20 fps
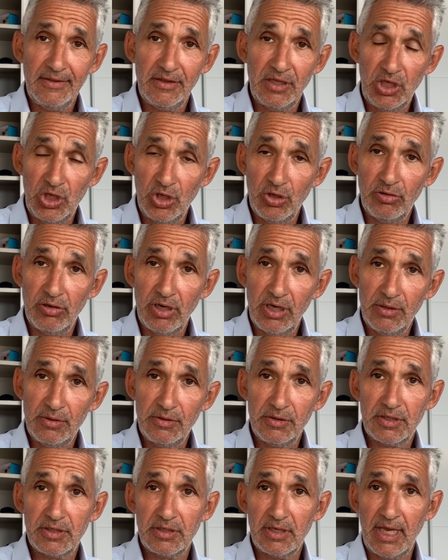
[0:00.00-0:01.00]
the
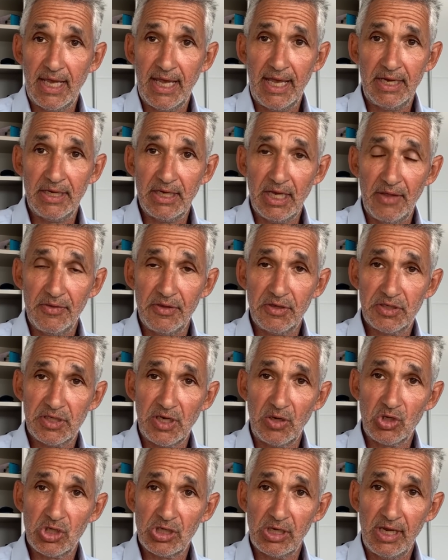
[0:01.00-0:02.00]
Euros and other
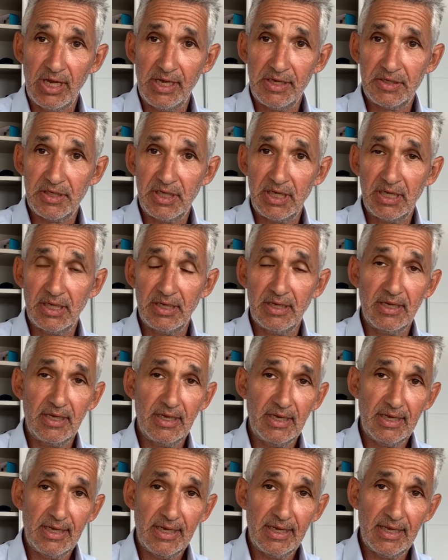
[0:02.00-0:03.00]
socializing,
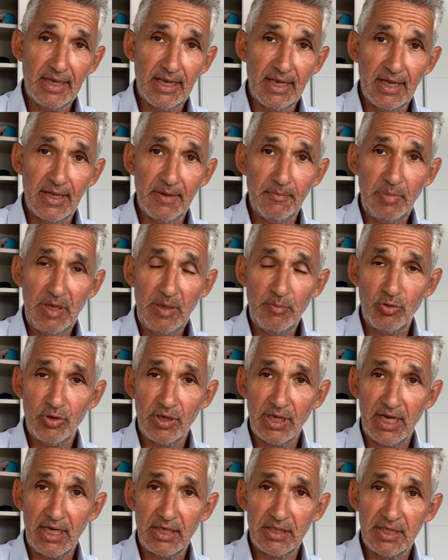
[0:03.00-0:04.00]
Uh, people
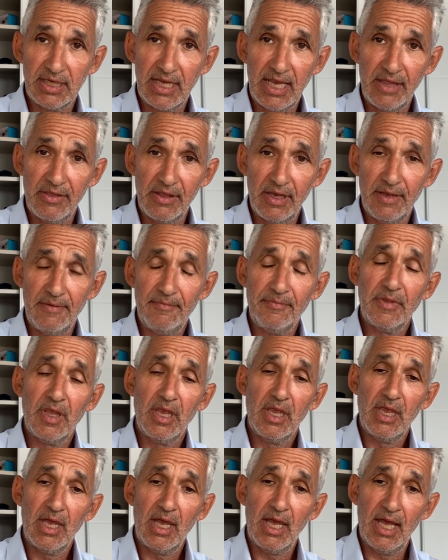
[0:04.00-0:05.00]
getting together.
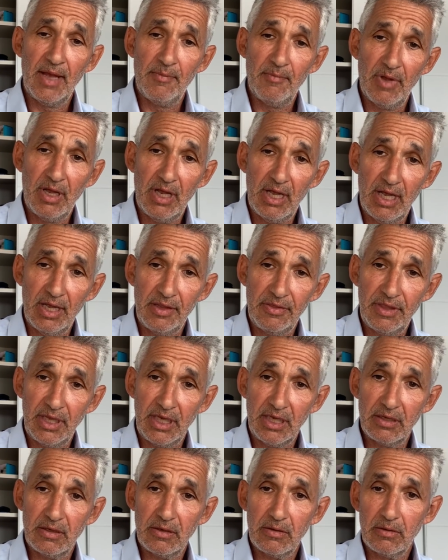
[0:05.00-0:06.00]
Um, I
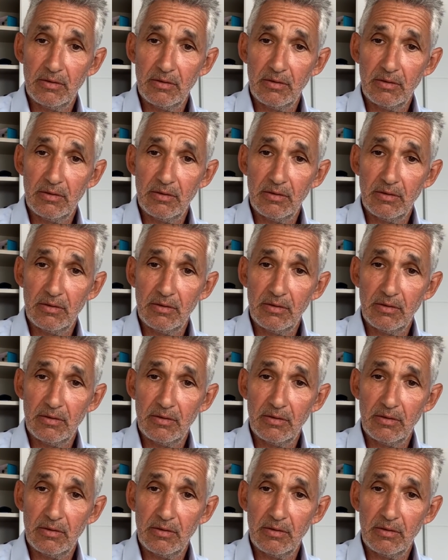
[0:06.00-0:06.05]
think